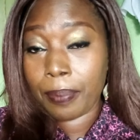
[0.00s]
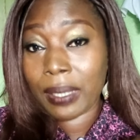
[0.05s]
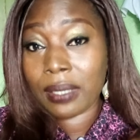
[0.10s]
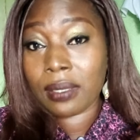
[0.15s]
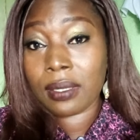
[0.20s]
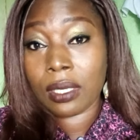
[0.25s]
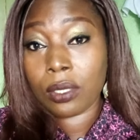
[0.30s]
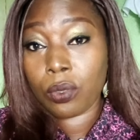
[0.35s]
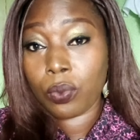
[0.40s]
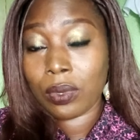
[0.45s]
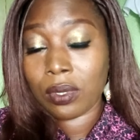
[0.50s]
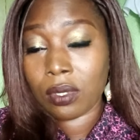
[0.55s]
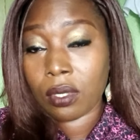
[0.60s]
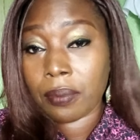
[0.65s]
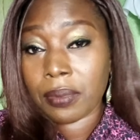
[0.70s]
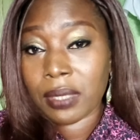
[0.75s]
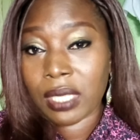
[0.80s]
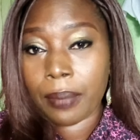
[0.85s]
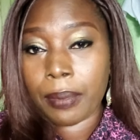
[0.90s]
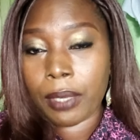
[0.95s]
partnered with
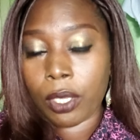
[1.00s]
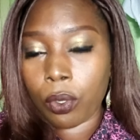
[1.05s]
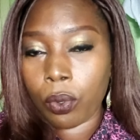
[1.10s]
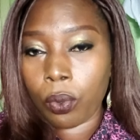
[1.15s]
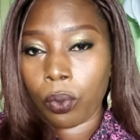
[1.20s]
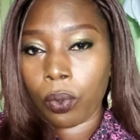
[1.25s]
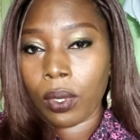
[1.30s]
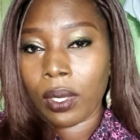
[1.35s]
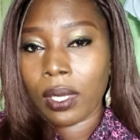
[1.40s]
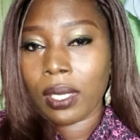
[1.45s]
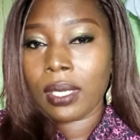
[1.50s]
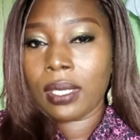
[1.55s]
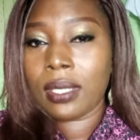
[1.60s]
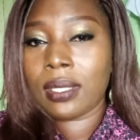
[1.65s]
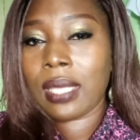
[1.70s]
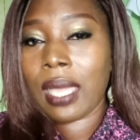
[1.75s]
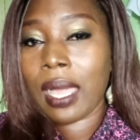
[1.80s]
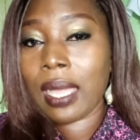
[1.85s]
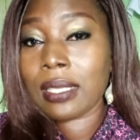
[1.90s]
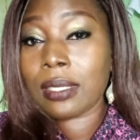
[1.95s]
some time ago.
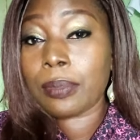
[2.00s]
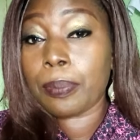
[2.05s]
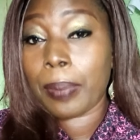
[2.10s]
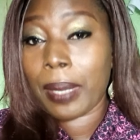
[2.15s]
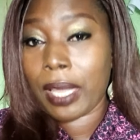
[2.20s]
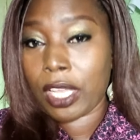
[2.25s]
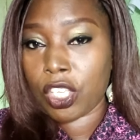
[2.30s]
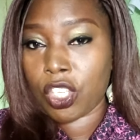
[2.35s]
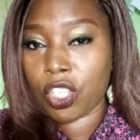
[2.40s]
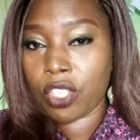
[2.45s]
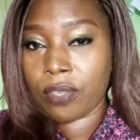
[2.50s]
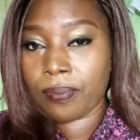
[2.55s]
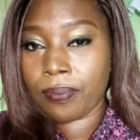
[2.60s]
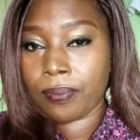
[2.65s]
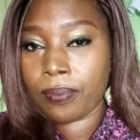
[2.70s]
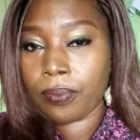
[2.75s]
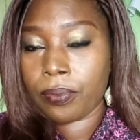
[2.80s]
It has badge.